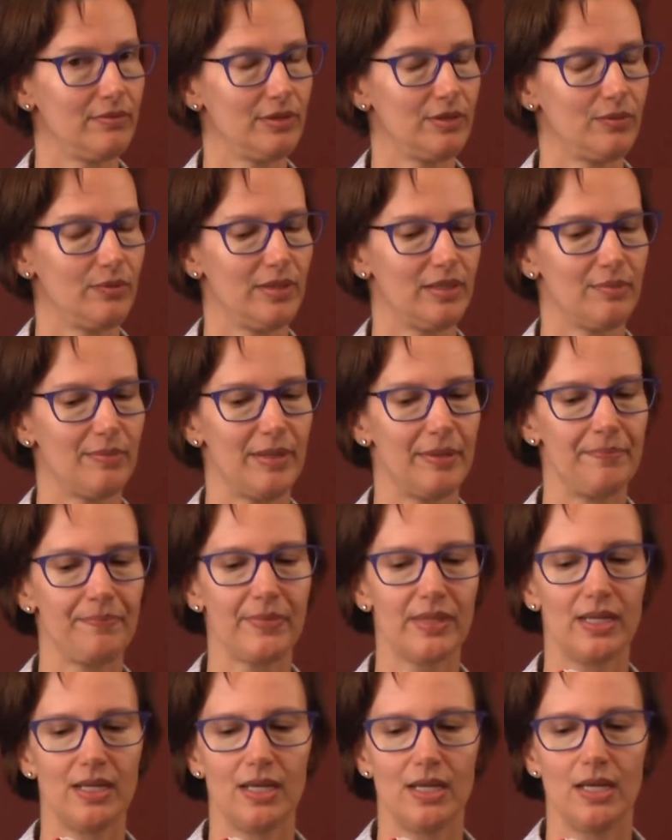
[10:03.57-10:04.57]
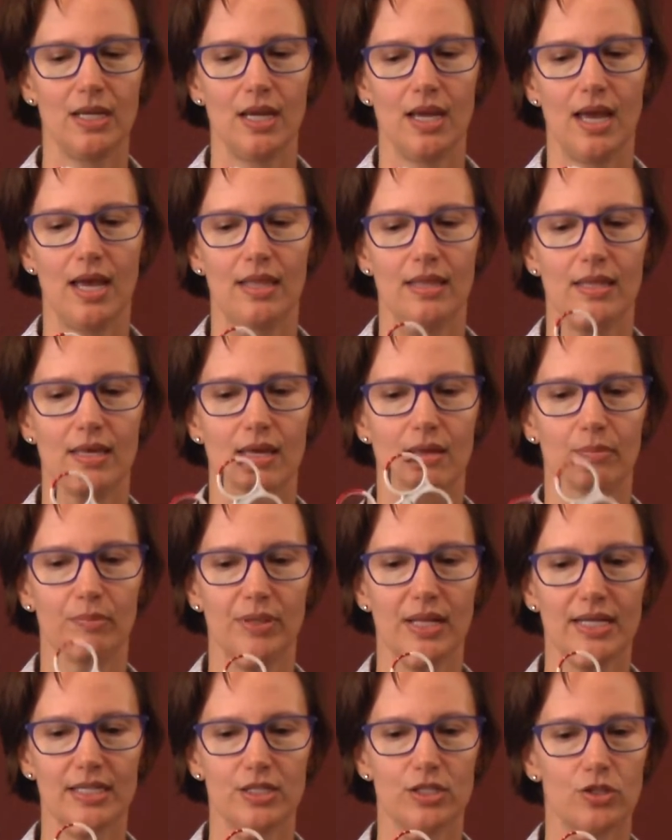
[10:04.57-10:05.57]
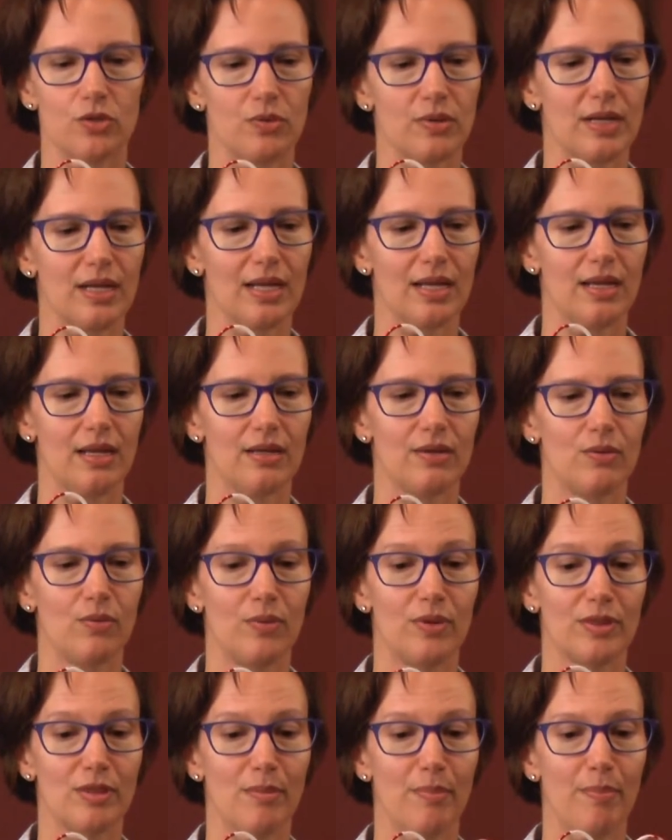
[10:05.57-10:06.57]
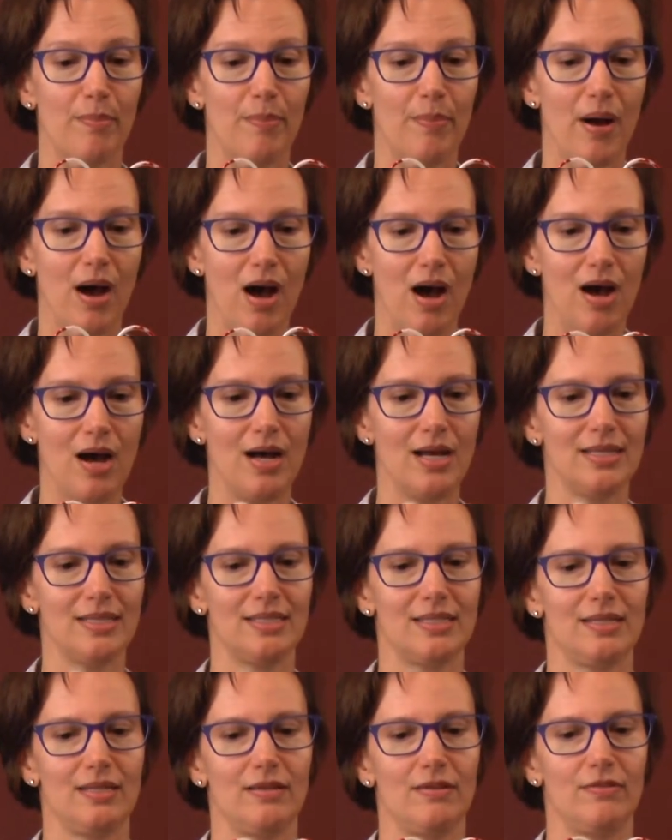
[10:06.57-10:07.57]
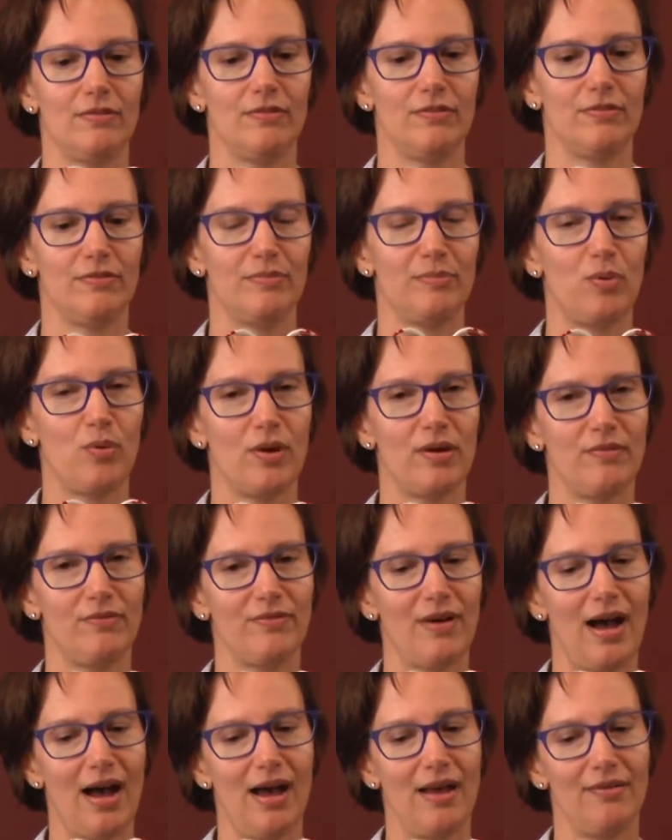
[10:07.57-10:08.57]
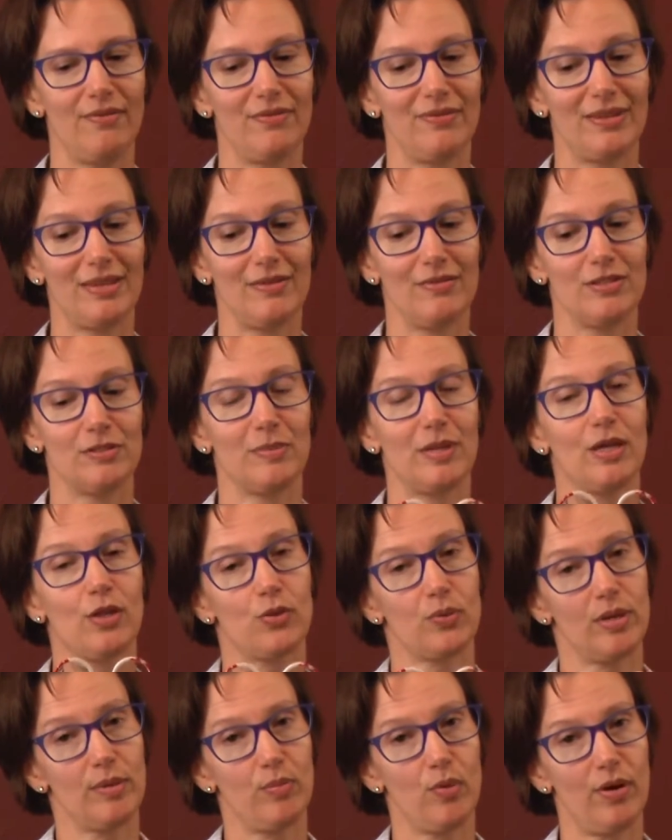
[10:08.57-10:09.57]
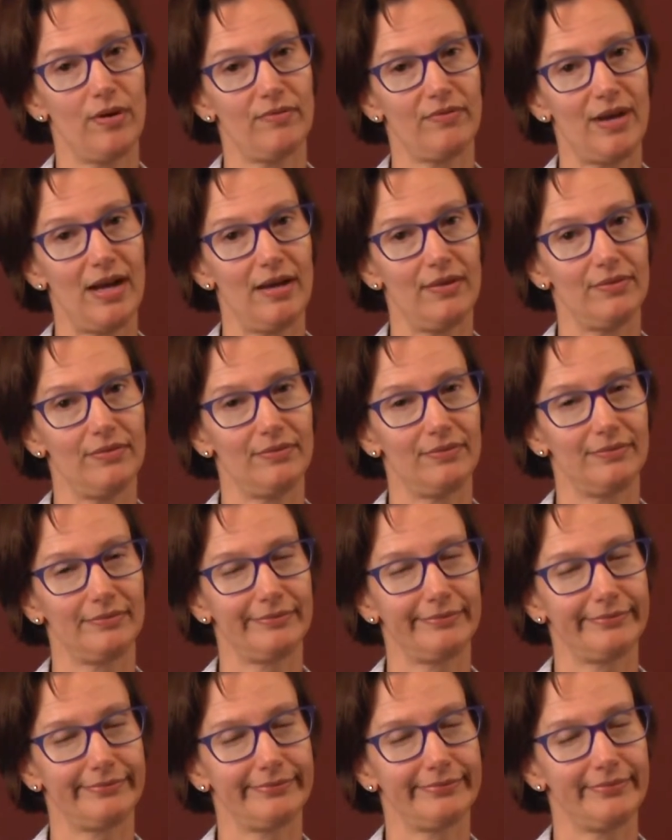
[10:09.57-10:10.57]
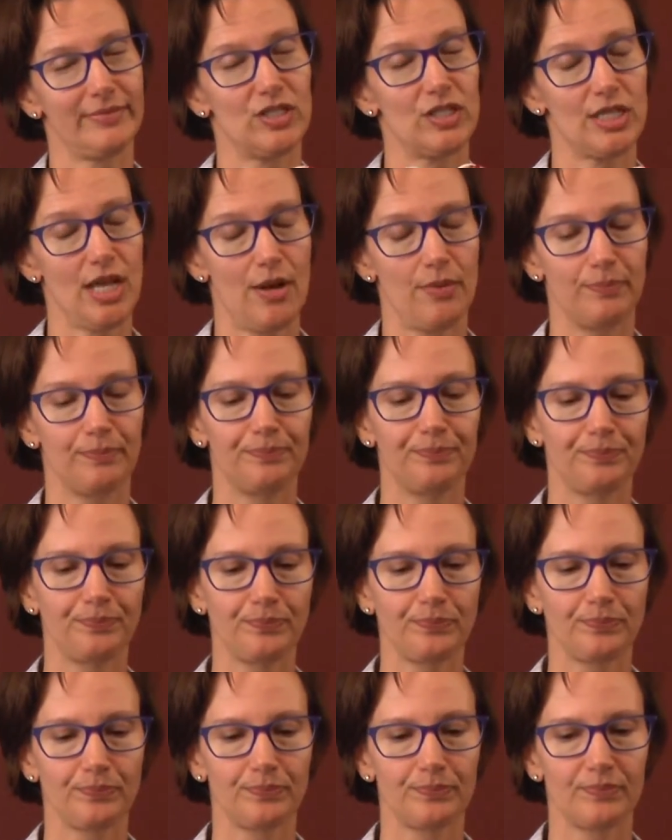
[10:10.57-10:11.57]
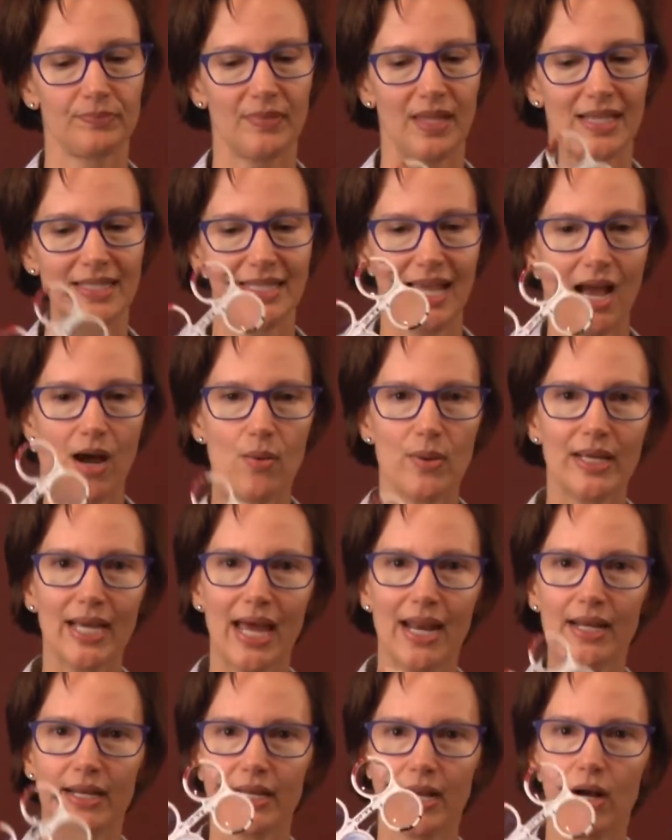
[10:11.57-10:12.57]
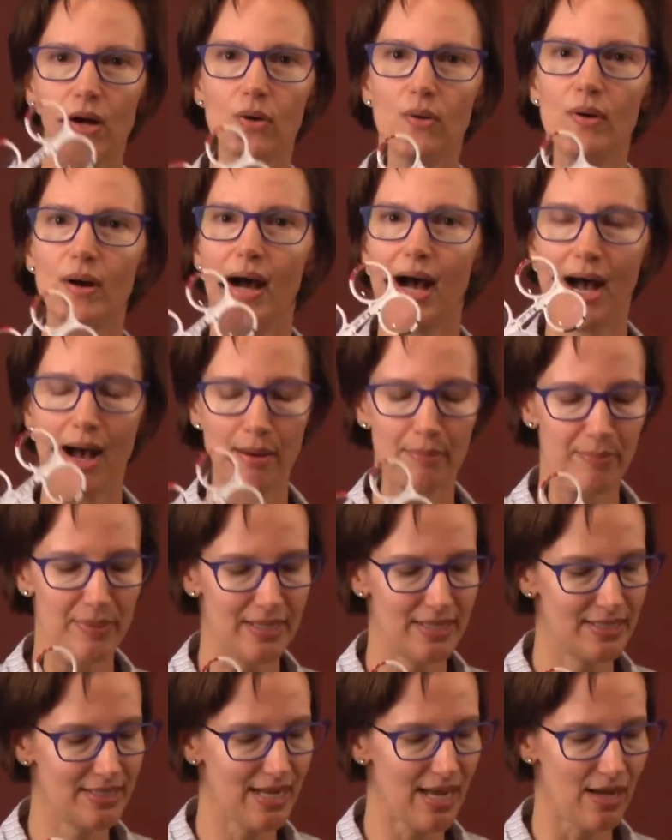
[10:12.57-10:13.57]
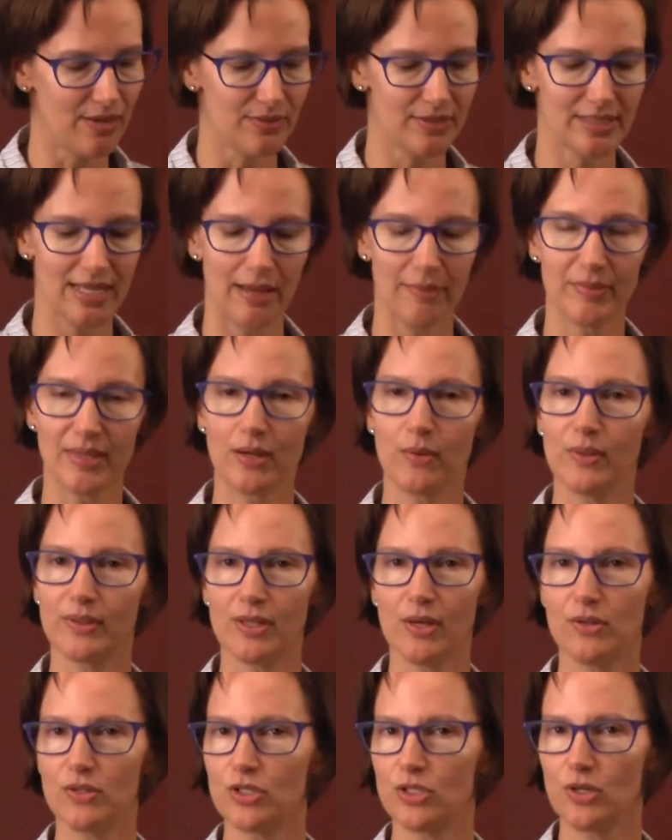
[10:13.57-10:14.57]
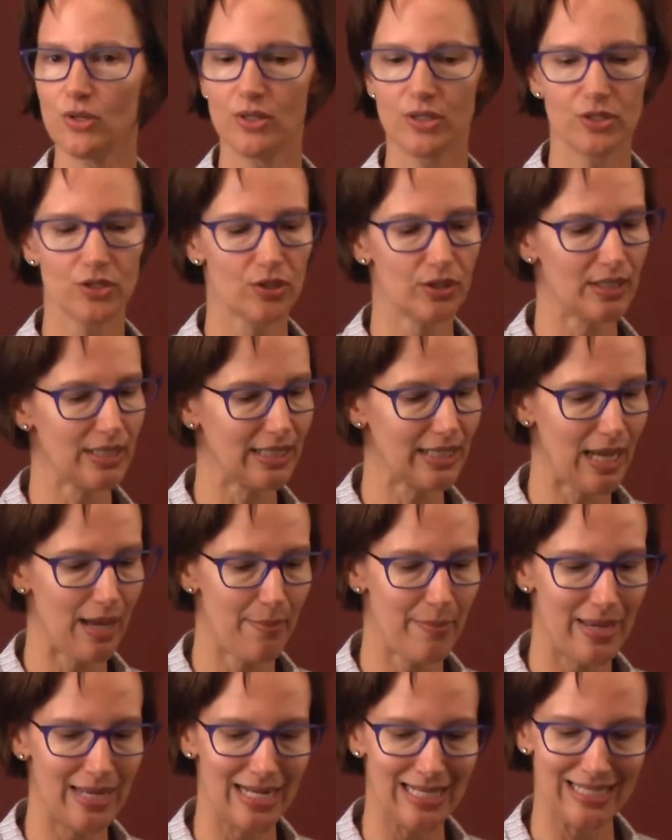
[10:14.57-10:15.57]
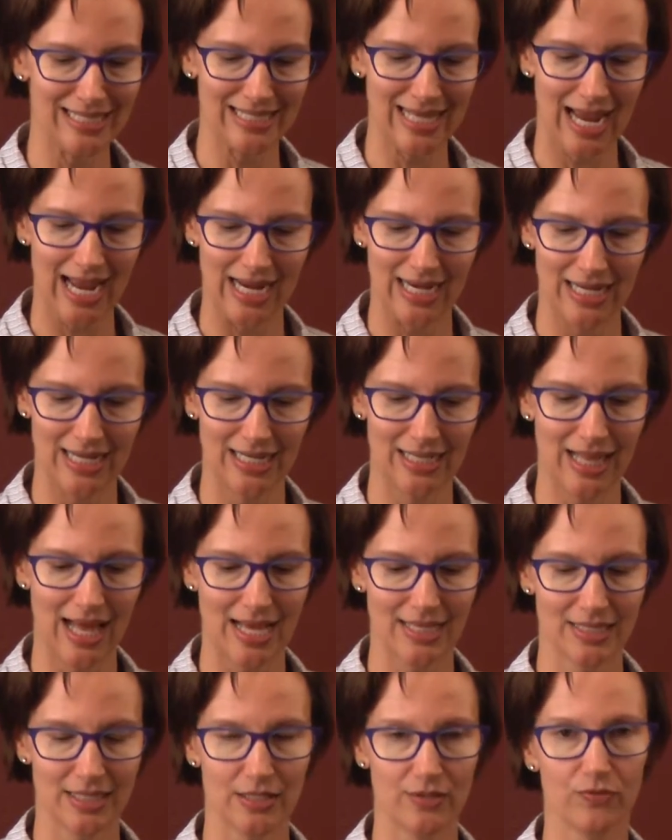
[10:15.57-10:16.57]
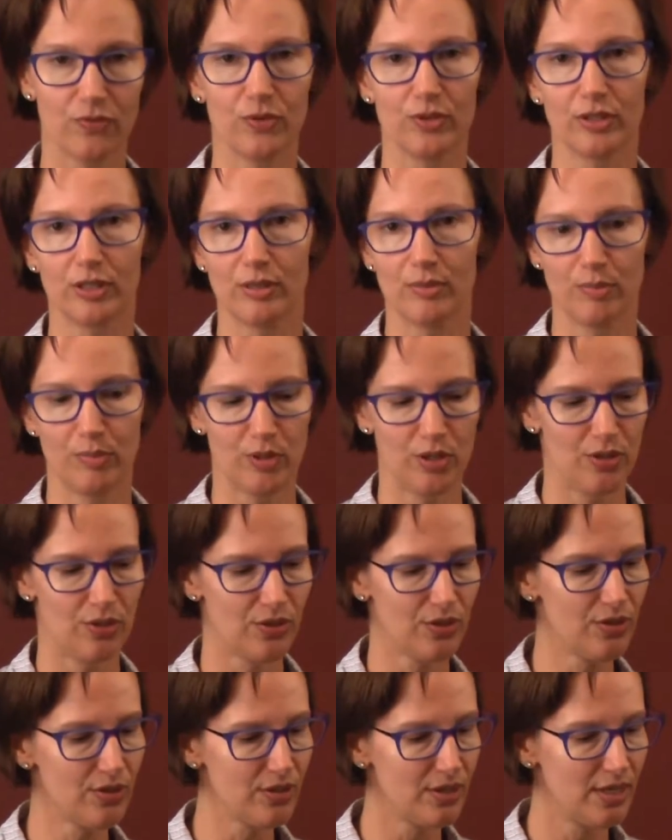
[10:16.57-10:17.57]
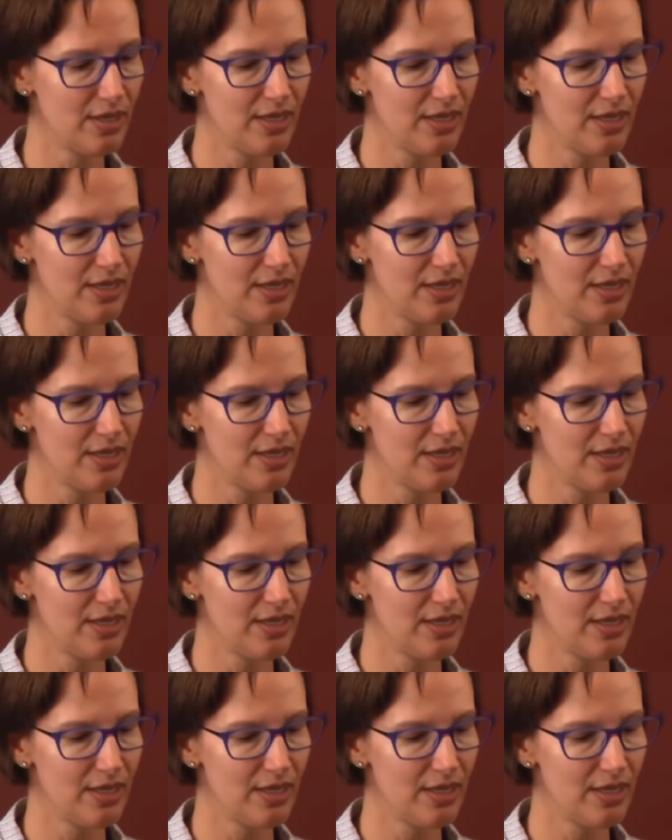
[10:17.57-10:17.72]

You with me? And then plus 3 with the positive 0.5 gives me a 3.5. So that's how we kind of go up and down. Same thing with those students. They're going to come in and say, I need glasses for the computer.